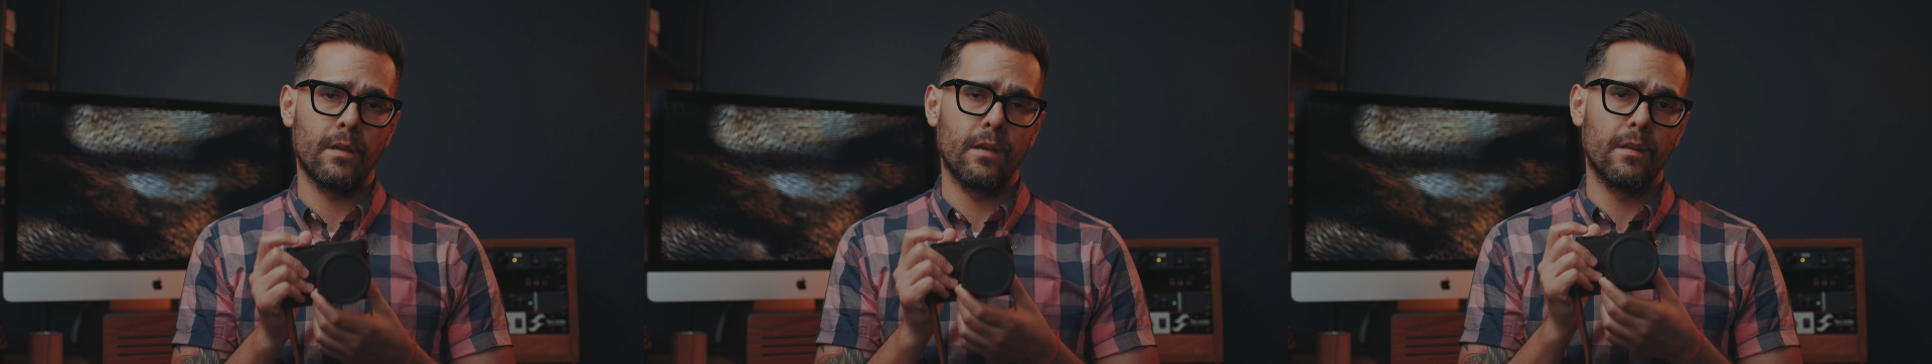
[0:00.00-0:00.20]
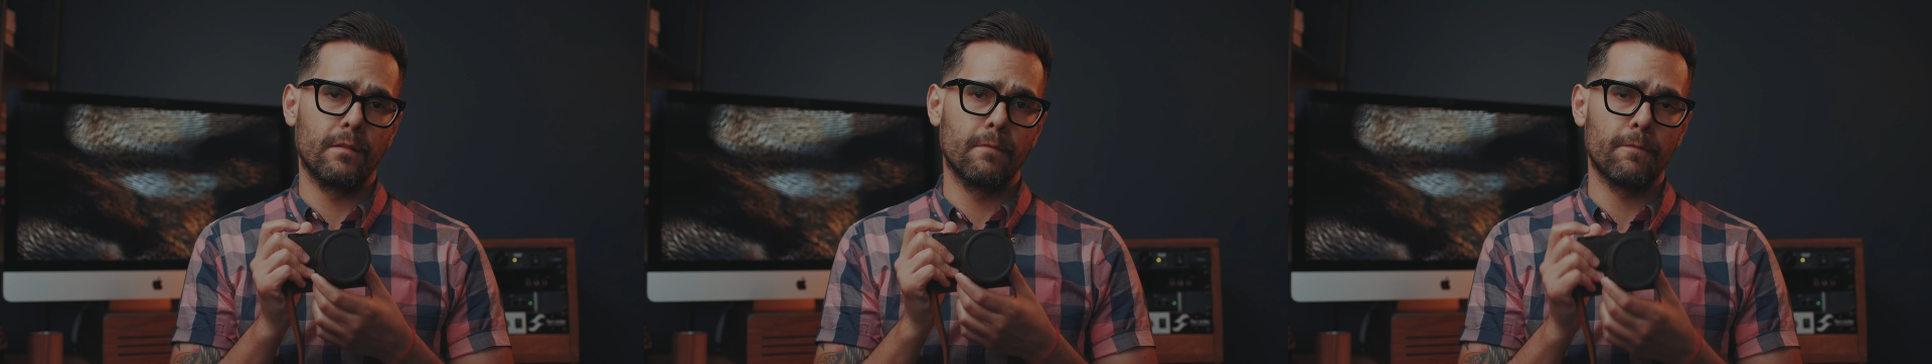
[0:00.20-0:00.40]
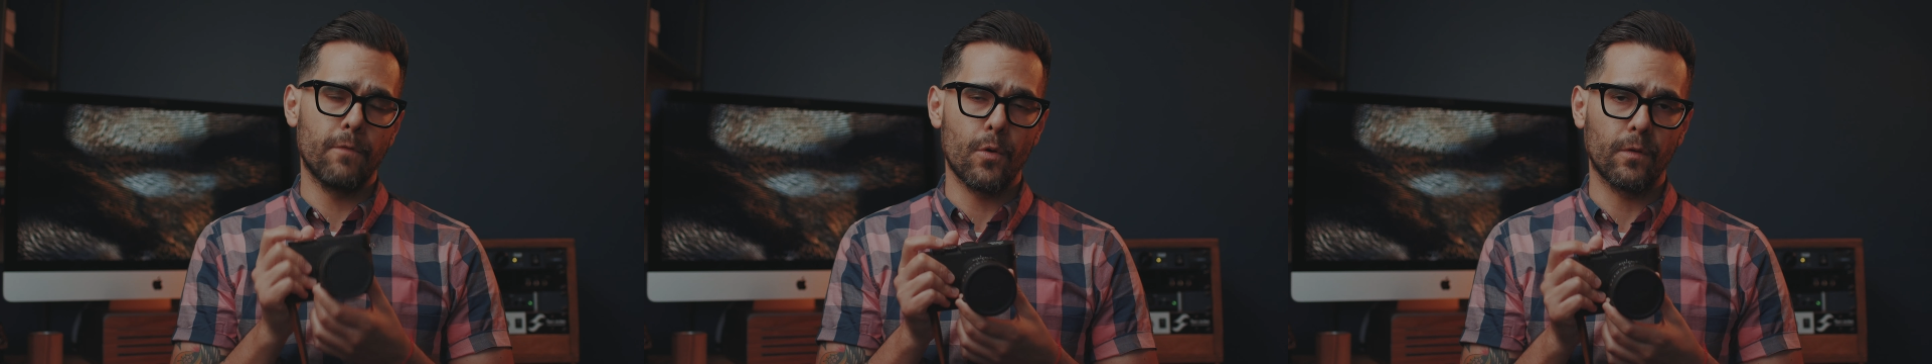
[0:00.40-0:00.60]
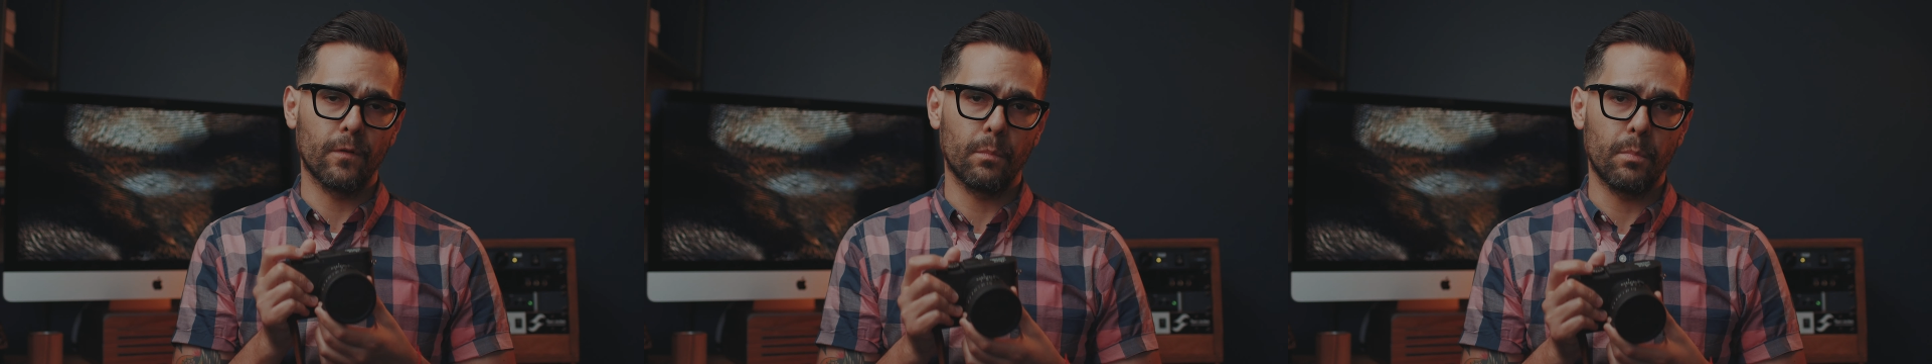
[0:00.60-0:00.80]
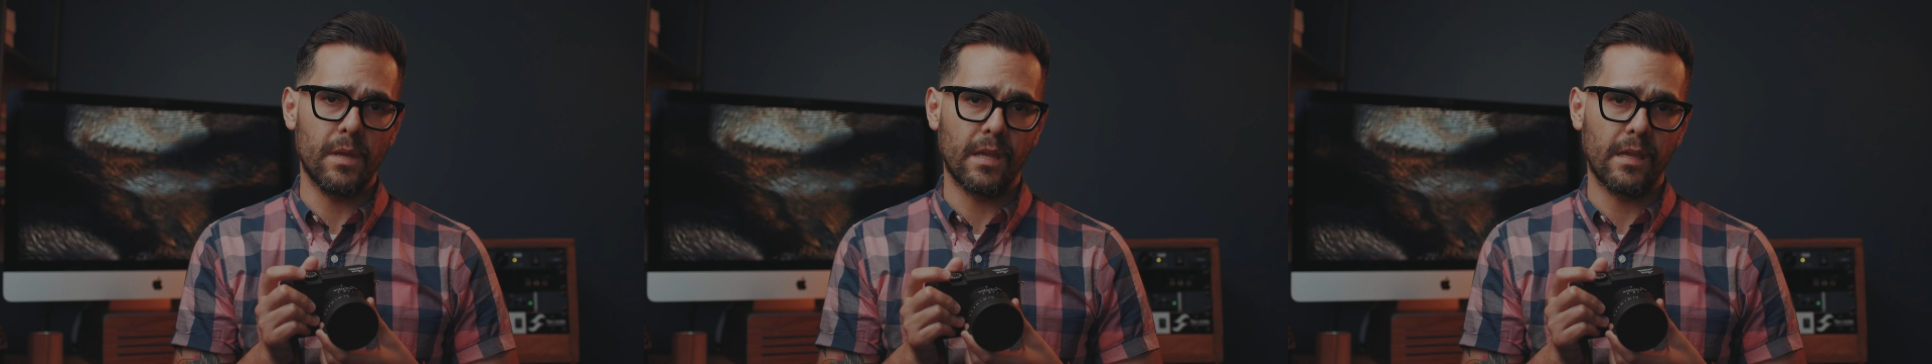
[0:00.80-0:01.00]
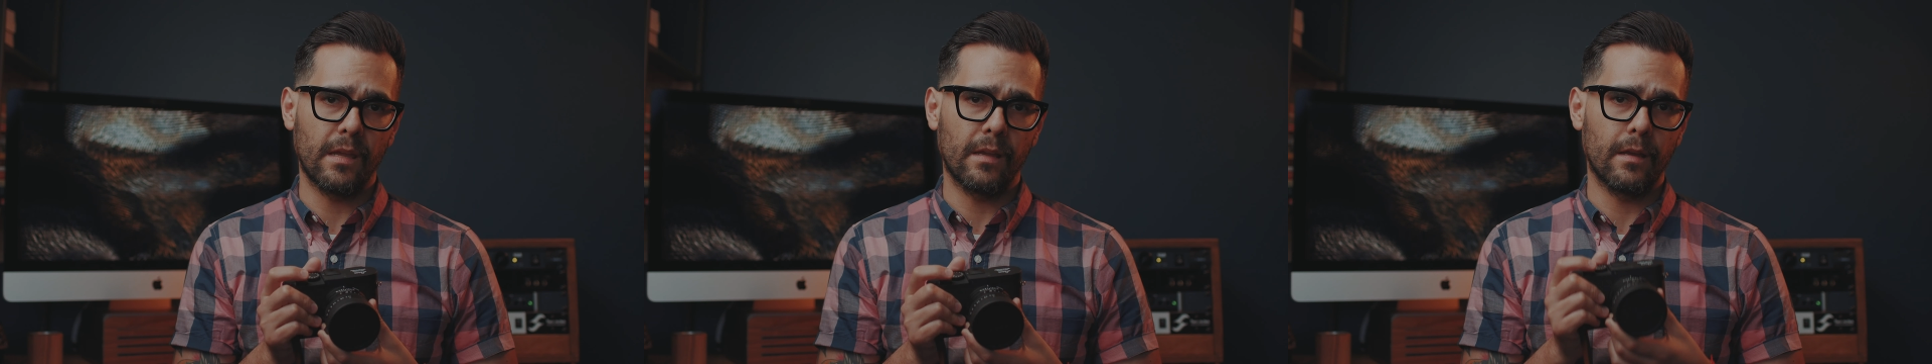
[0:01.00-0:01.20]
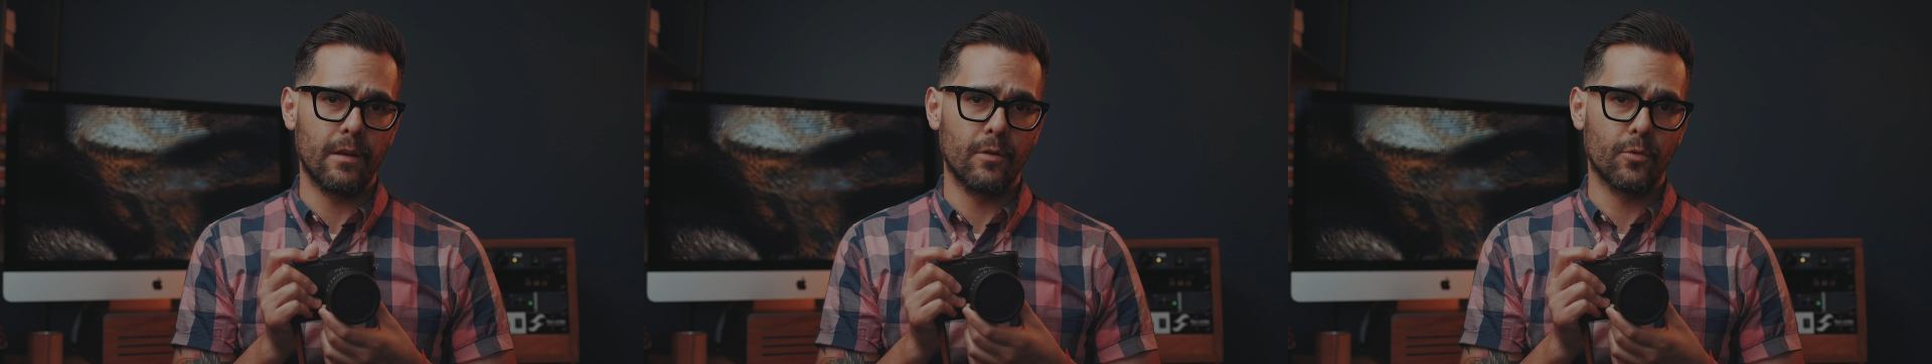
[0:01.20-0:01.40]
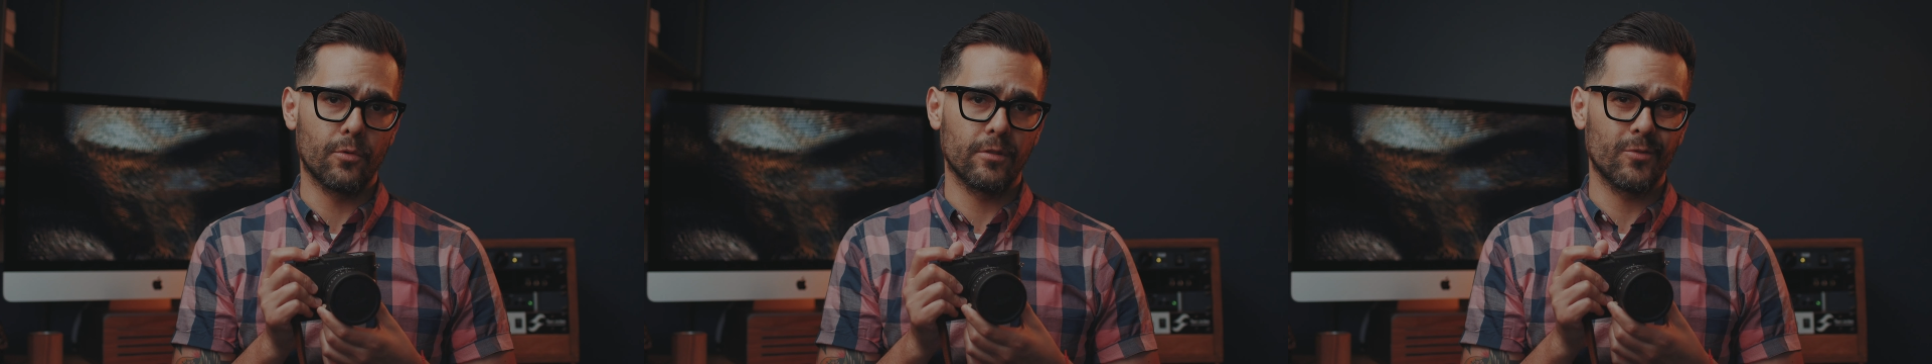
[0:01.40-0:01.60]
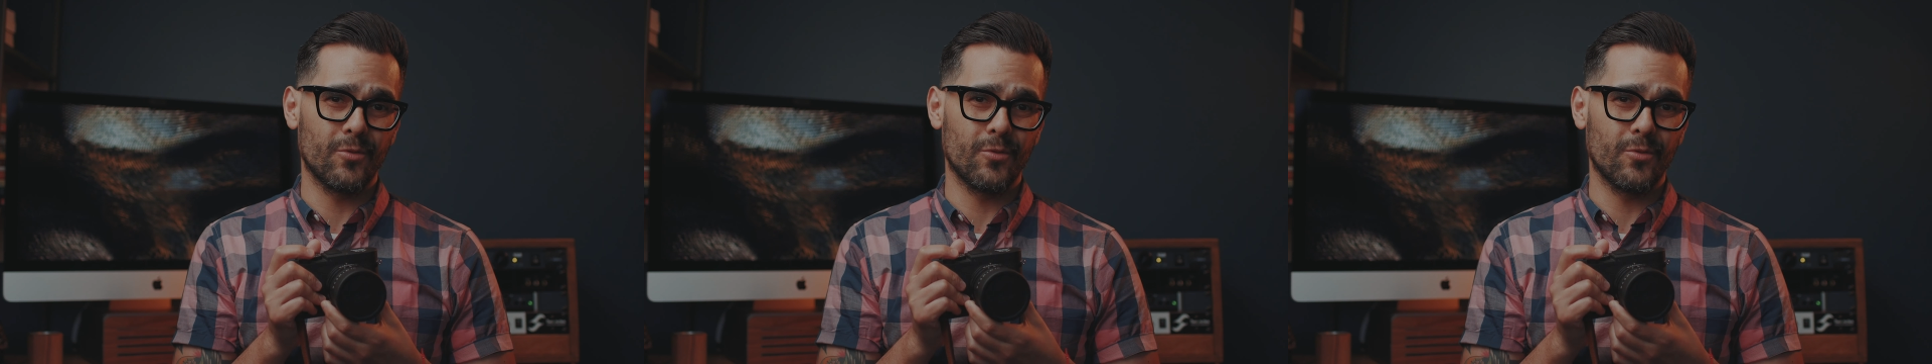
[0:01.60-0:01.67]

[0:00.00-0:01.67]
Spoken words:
and focus peaking in order